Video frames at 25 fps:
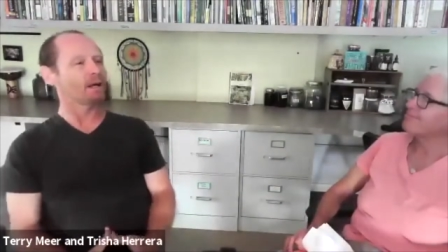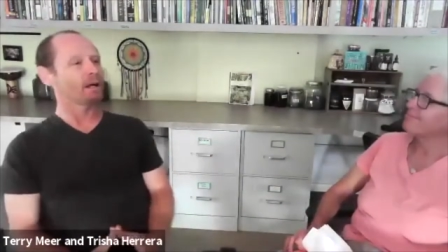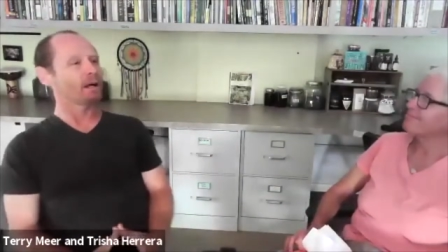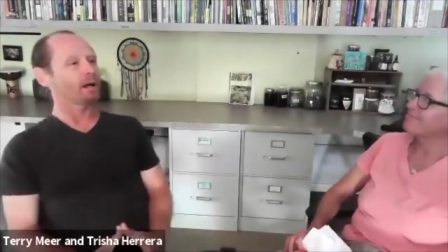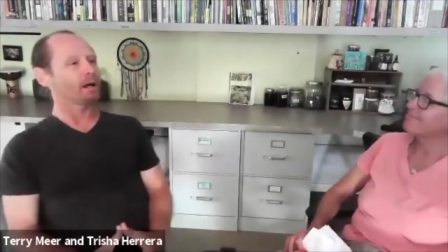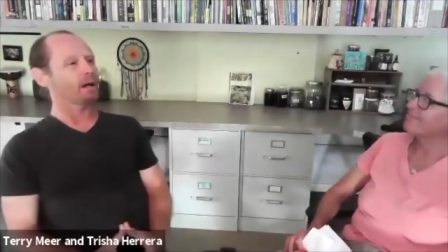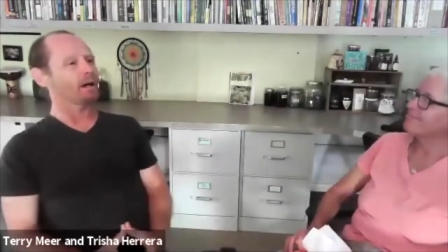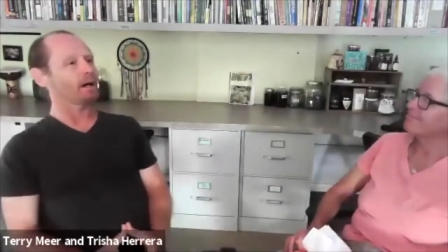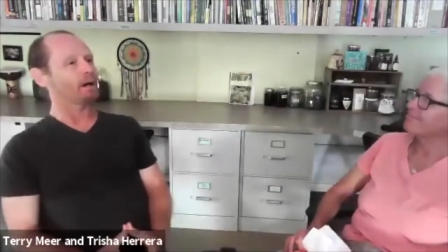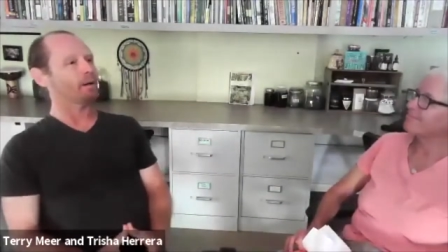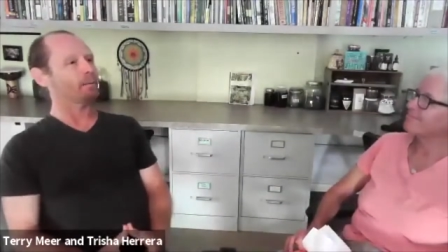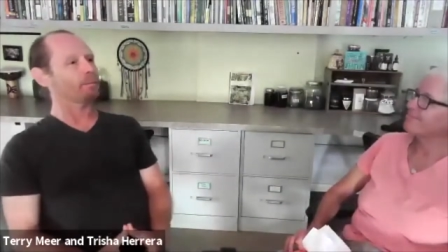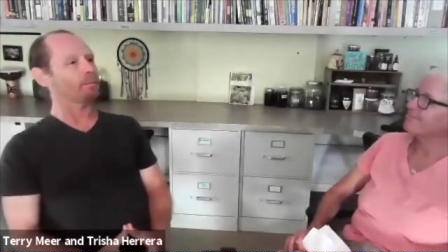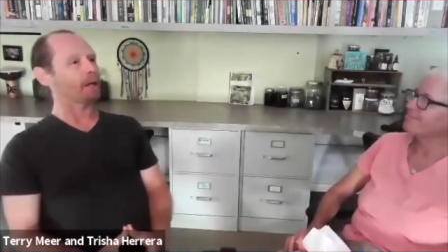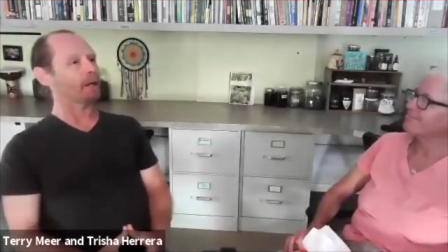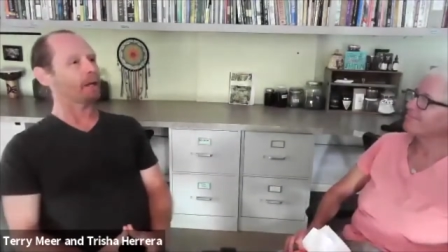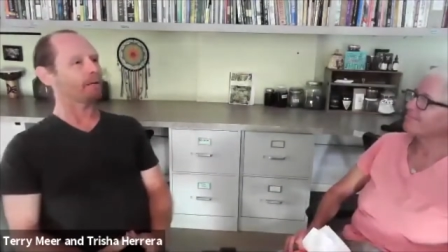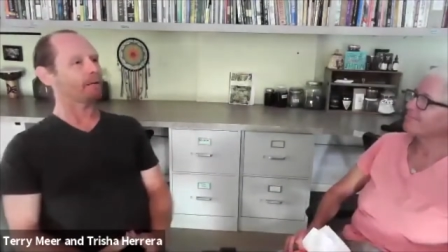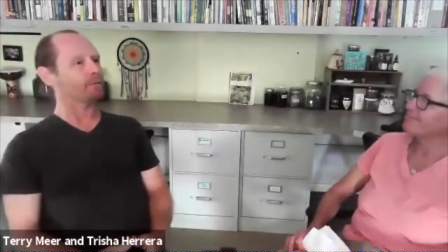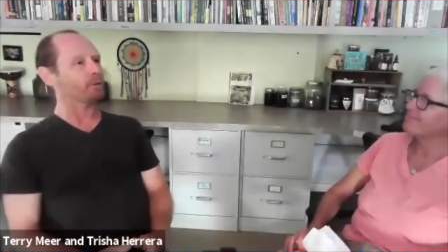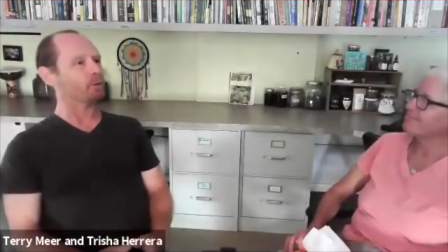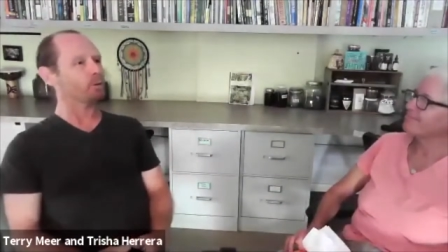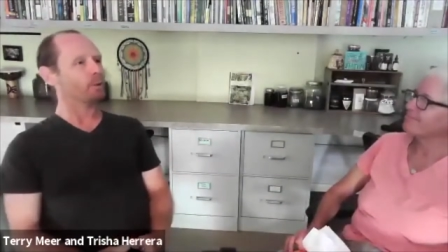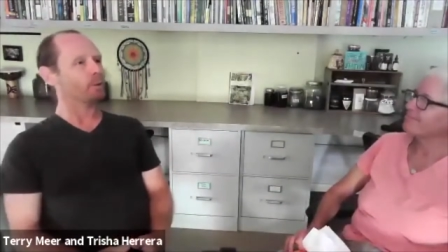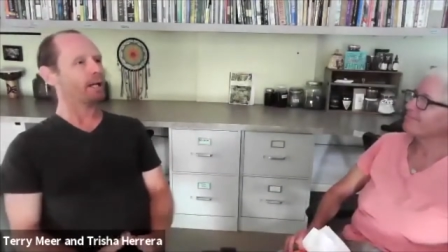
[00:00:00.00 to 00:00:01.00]
Have
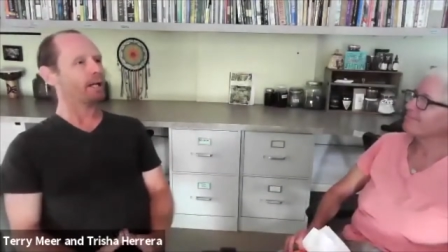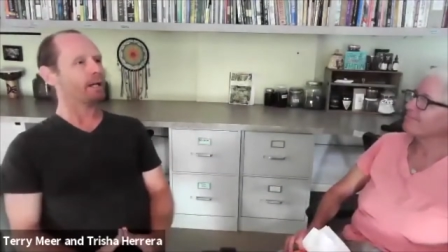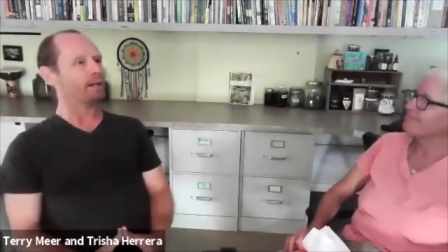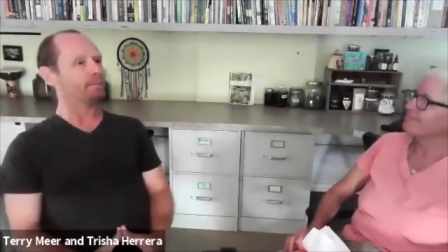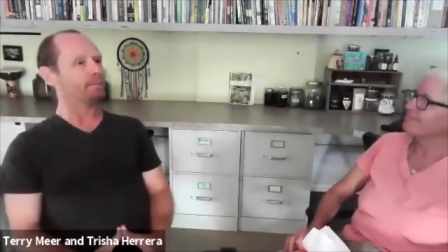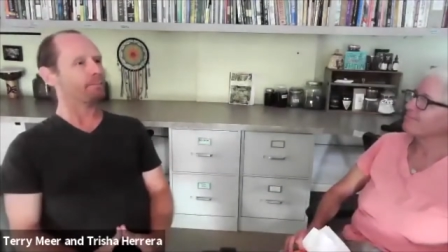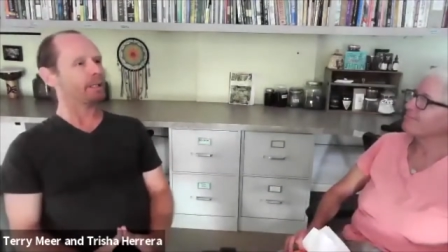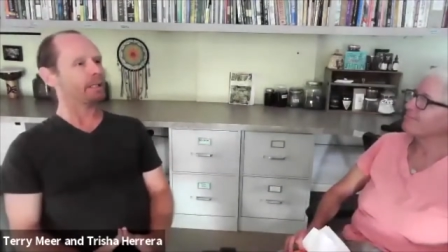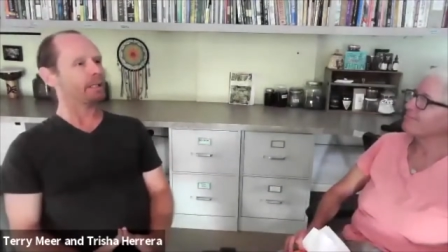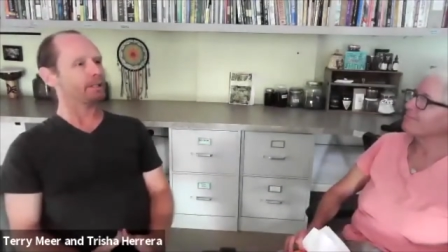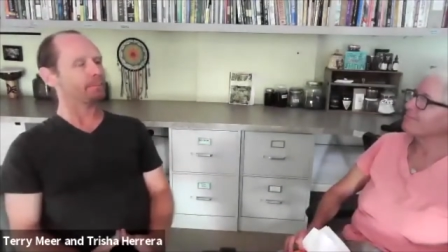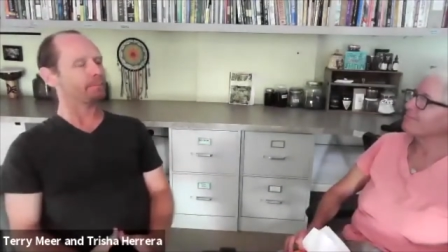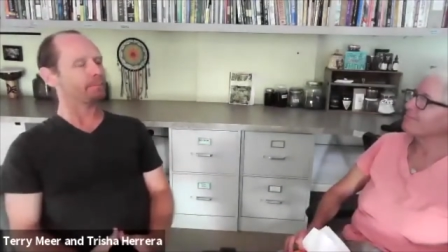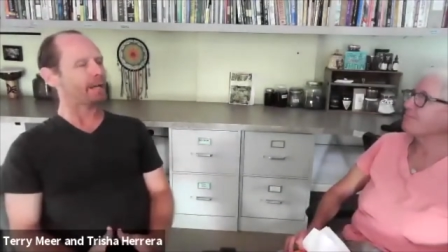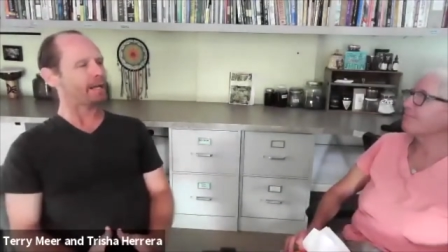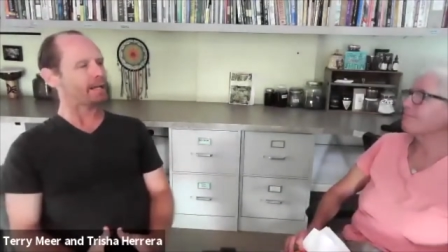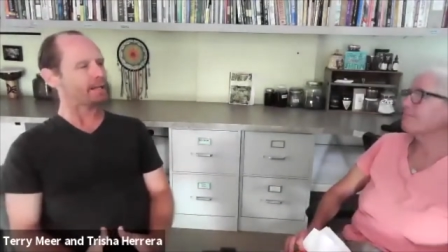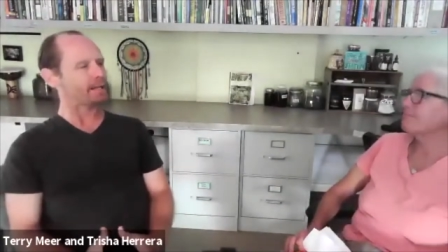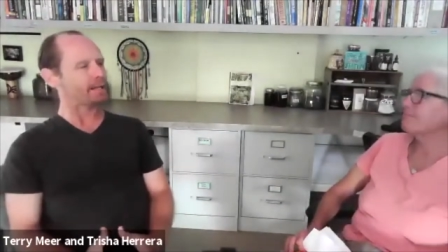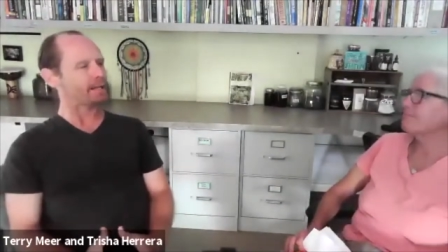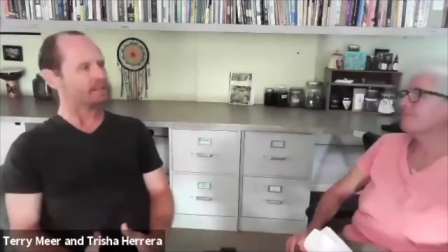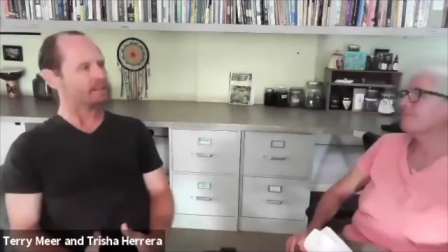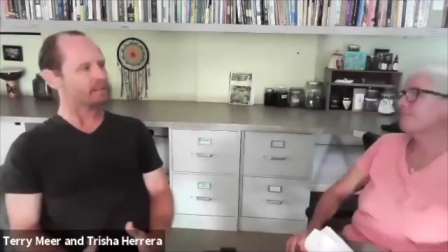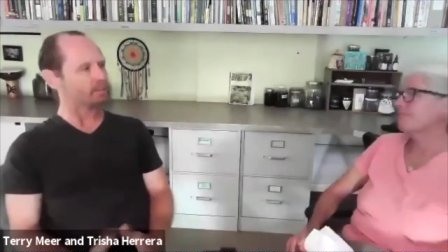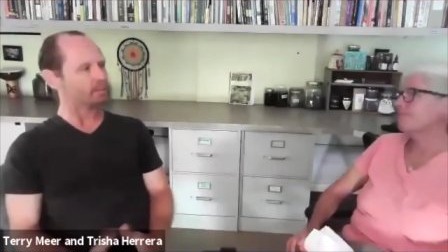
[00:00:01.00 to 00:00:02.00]
you had many
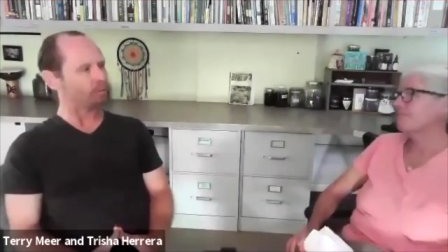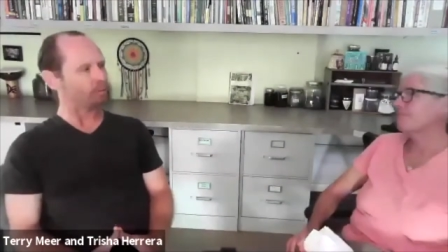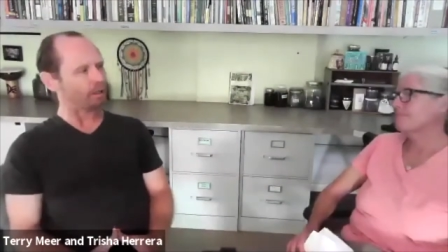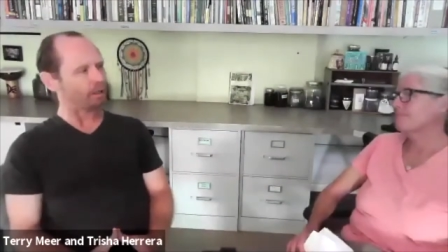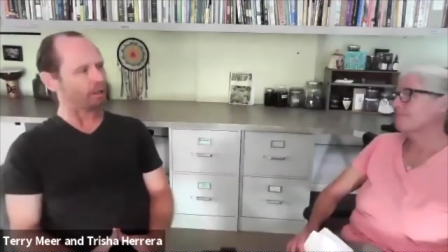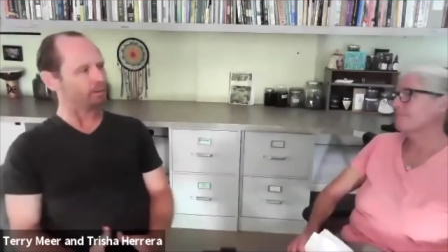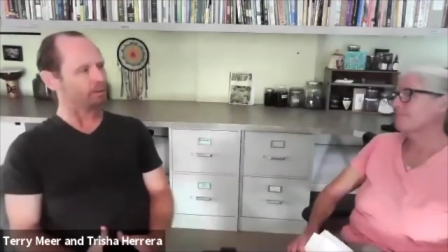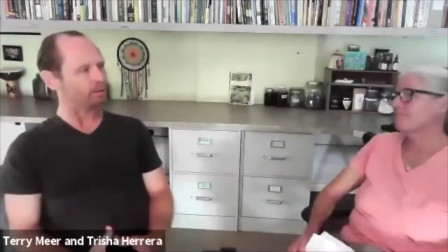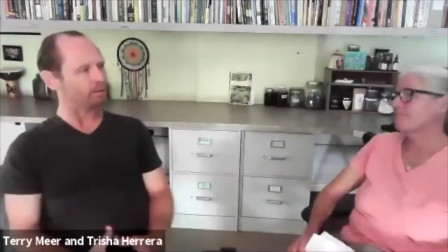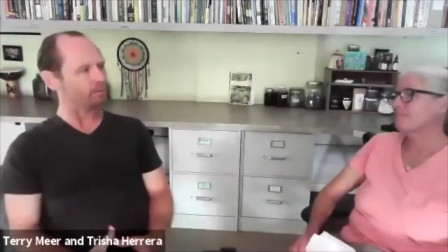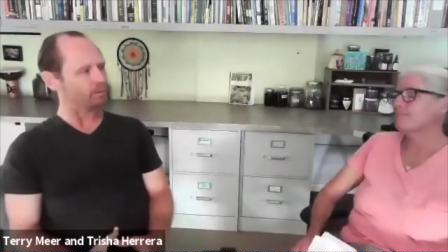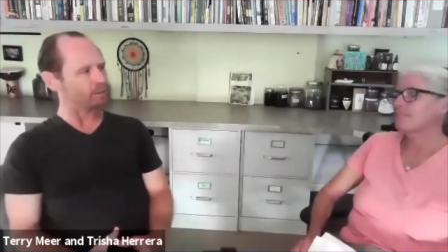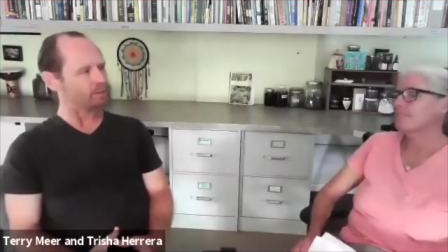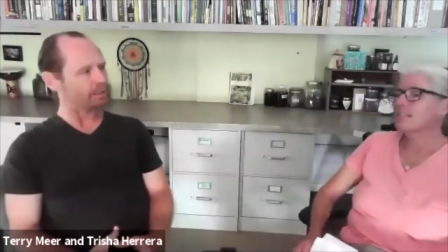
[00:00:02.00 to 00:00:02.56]
pest problems that